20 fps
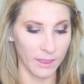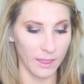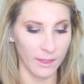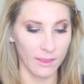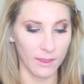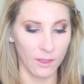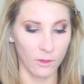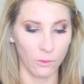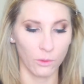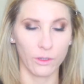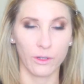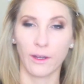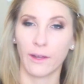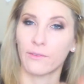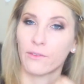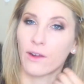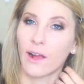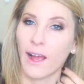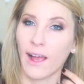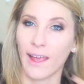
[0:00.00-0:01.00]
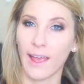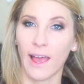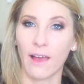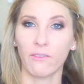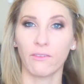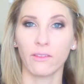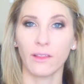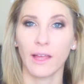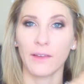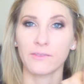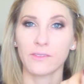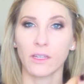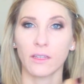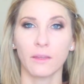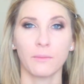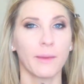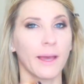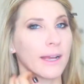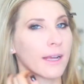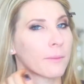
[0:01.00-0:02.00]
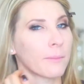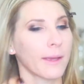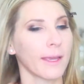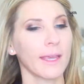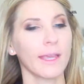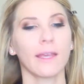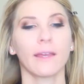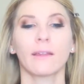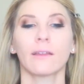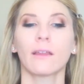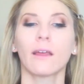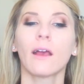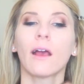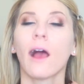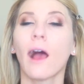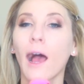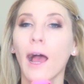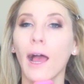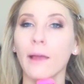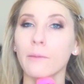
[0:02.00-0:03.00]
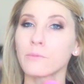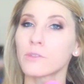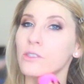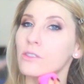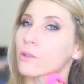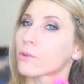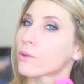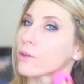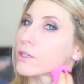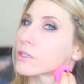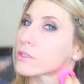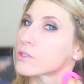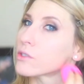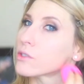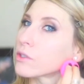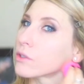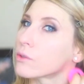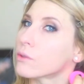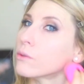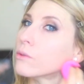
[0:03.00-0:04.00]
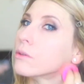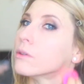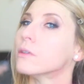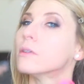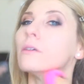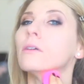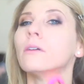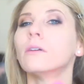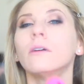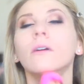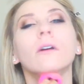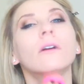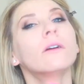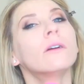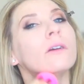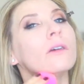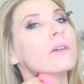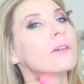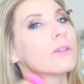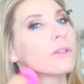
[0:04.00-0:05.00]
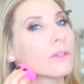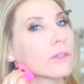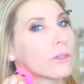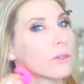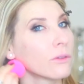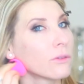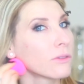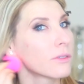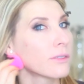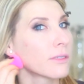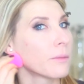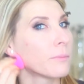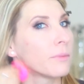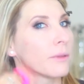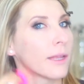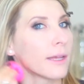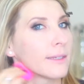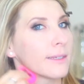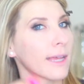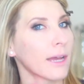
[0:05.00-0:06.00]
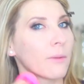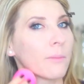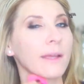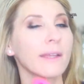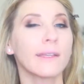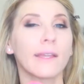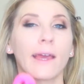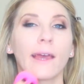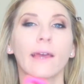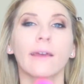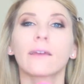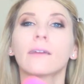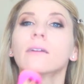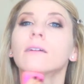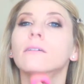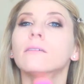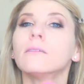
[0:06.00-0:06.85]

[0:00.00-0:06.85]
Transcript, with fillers: And then whatever I have left on the back of my hand, I'm just going to use to blend out my neck.